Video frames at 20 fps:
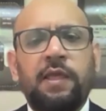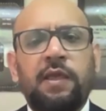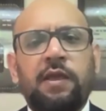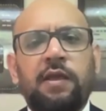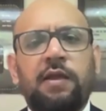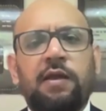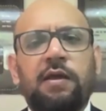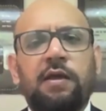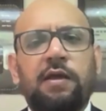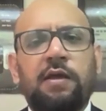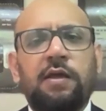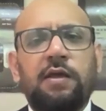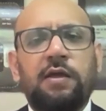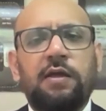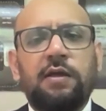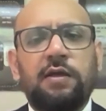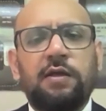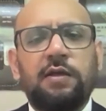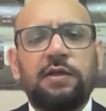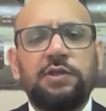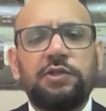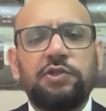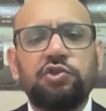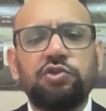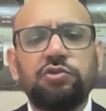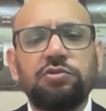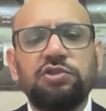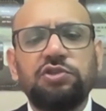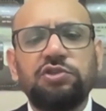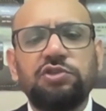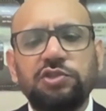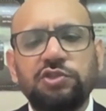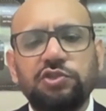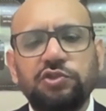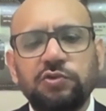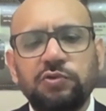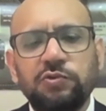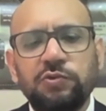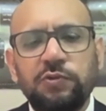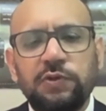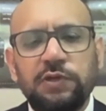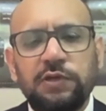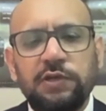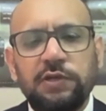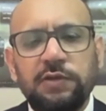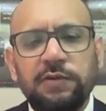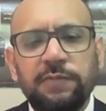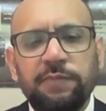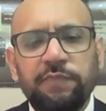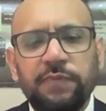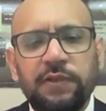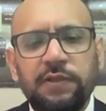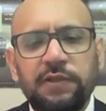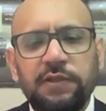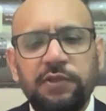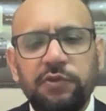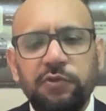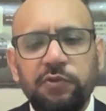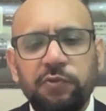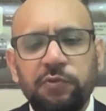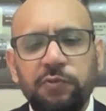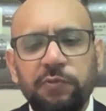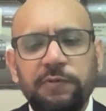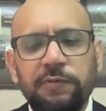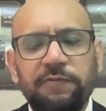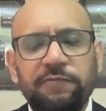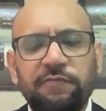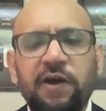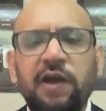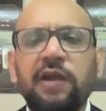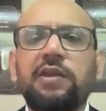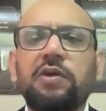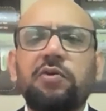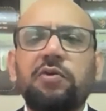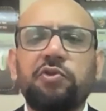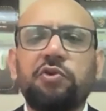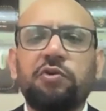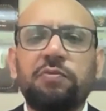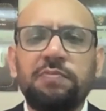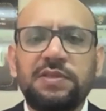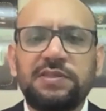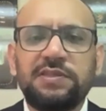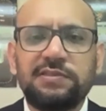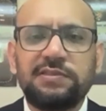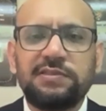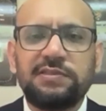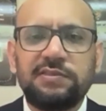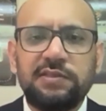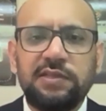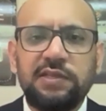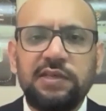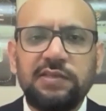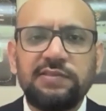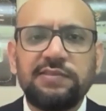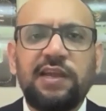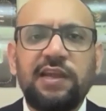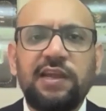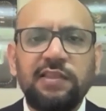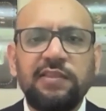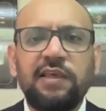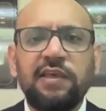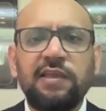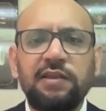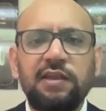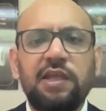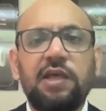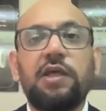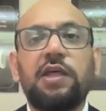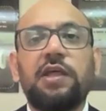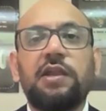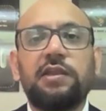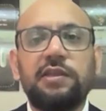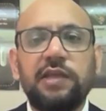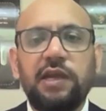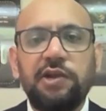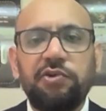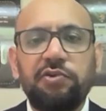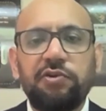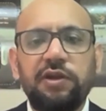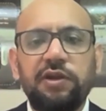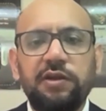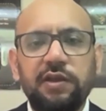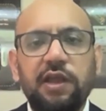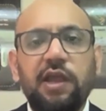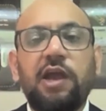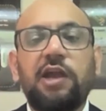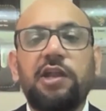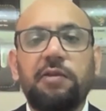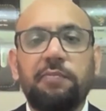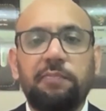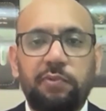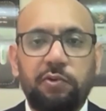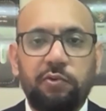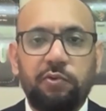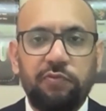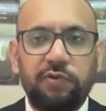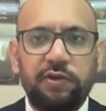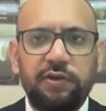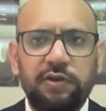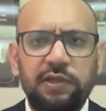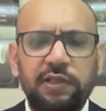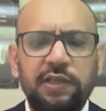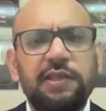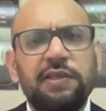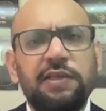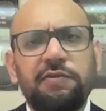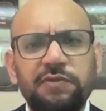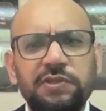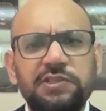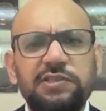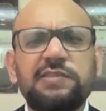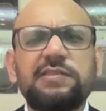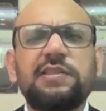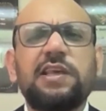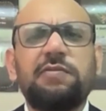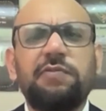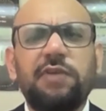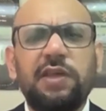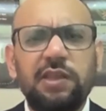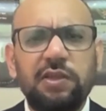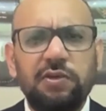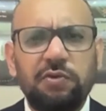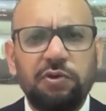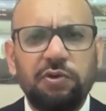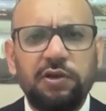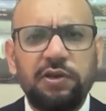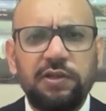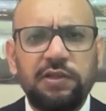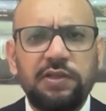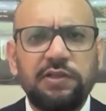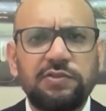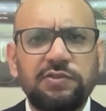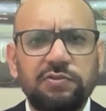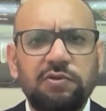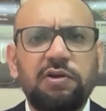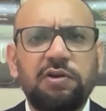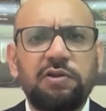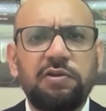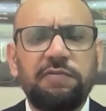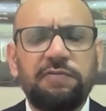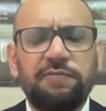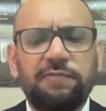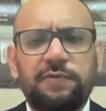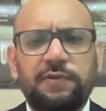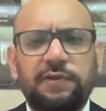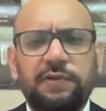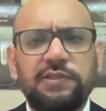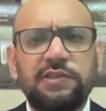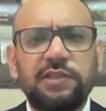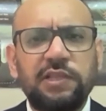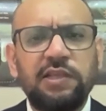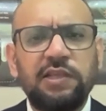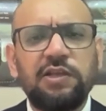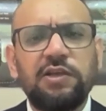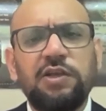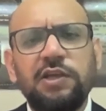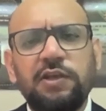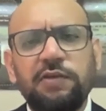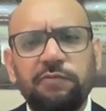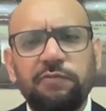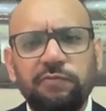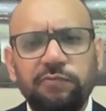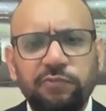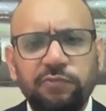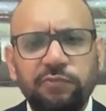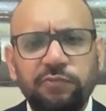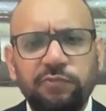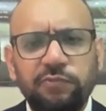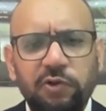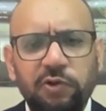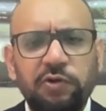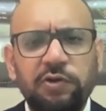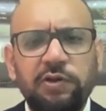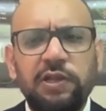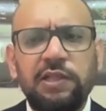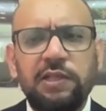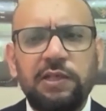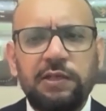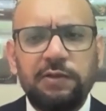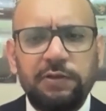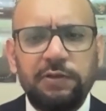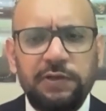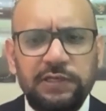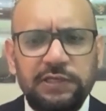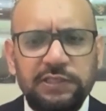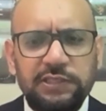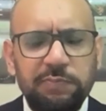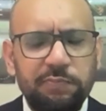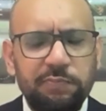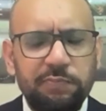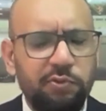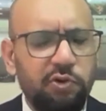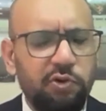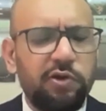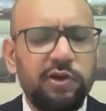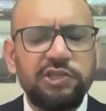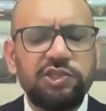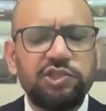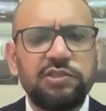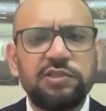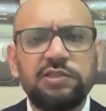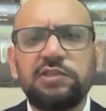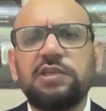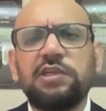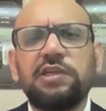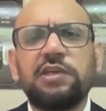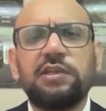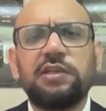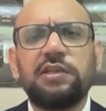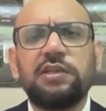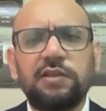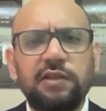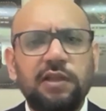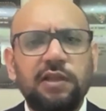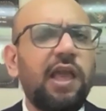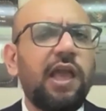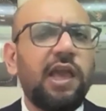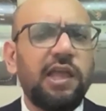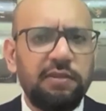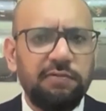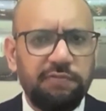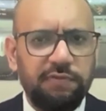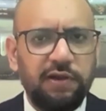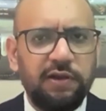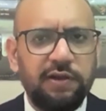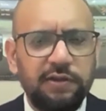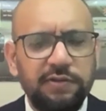find out your mistakes and then reiterate and improve it, which is a very good sort of thing for the progression in any field.